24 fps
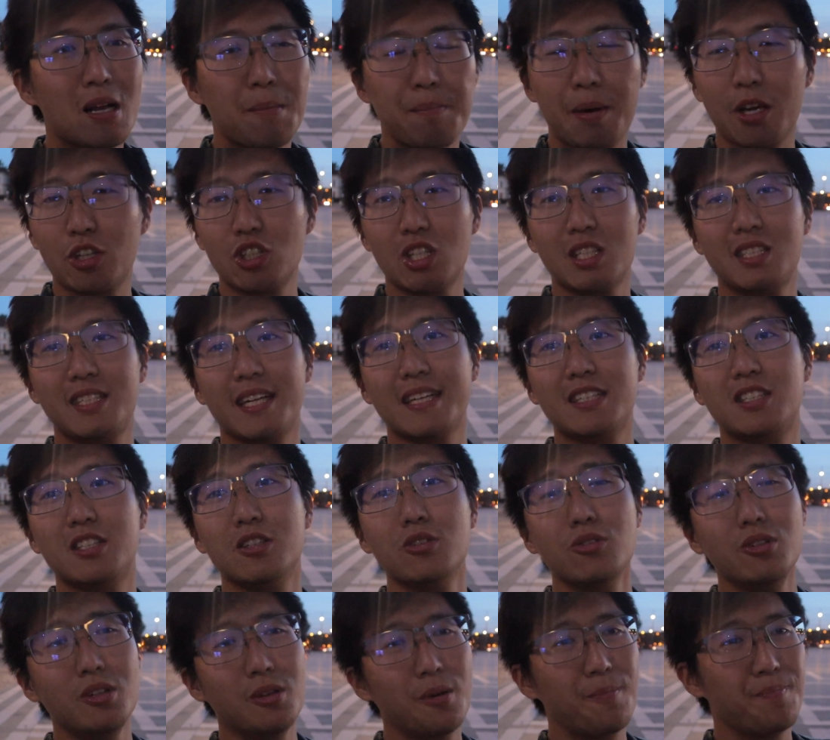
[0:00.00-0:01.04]
Make sure to stay
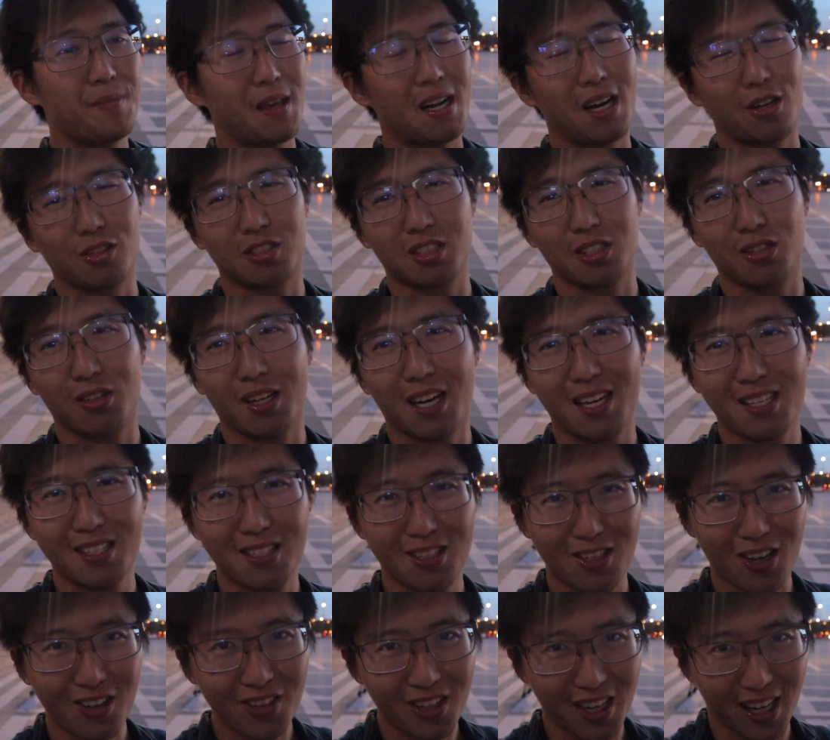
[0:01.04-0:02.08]
tuned, and I'll see you
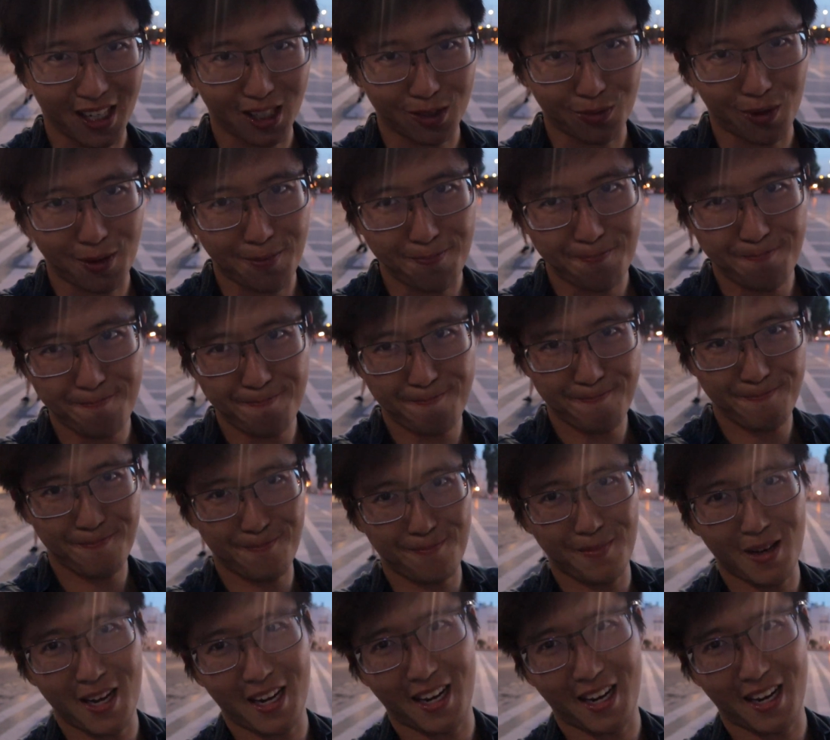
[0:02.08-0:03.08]
guys on the next one. Bye